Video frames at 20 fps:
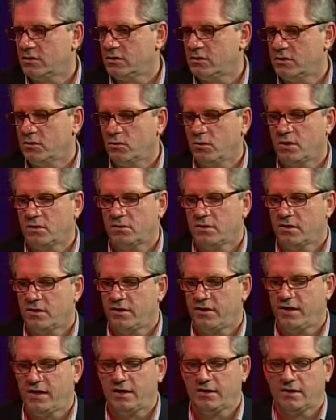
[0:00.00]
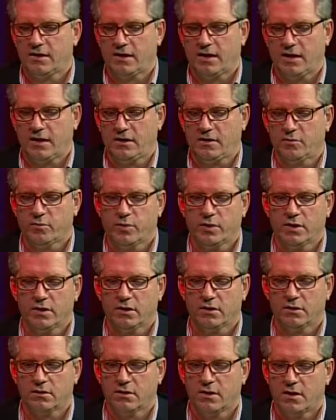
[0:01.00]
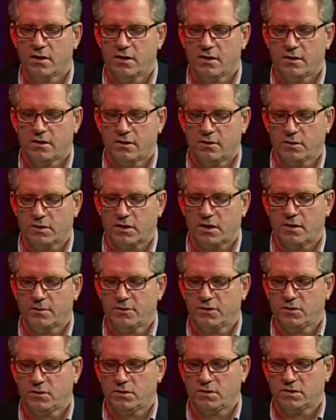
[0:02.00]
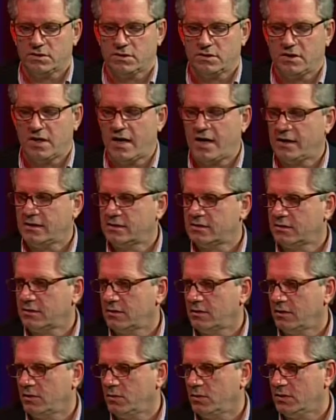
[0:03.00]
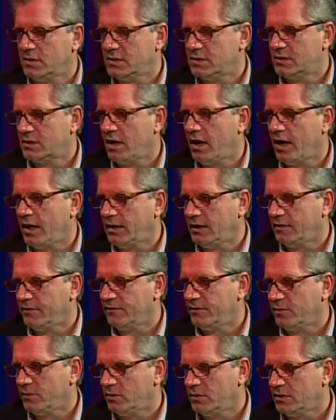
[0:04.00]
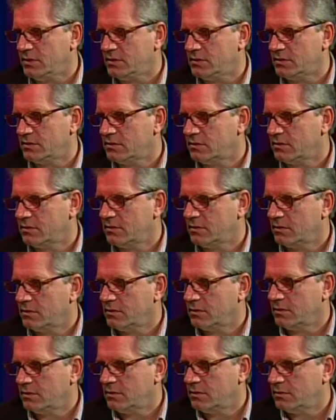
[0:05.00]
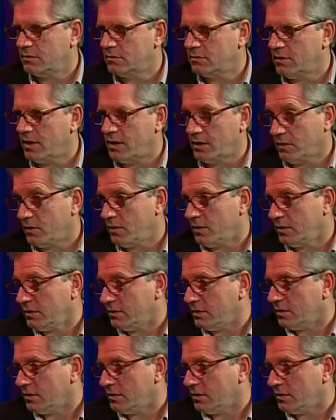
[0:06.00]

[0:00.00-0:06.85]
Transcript: So one would think that any bill that would come to his desk, he wouldn't sign if it was not according to the